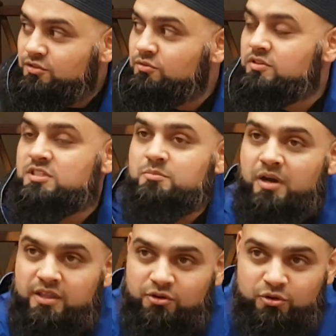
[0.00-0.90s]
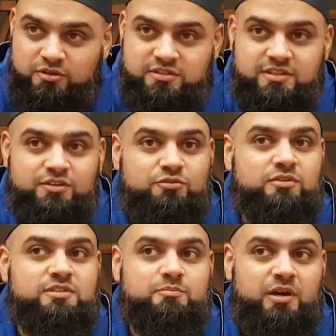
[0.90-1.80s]
do this, by the horses that do
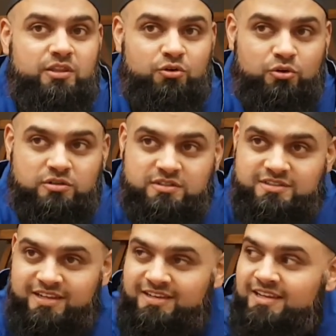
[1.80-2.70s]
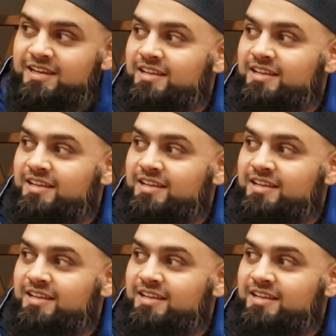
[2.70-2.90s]
this, by the horses that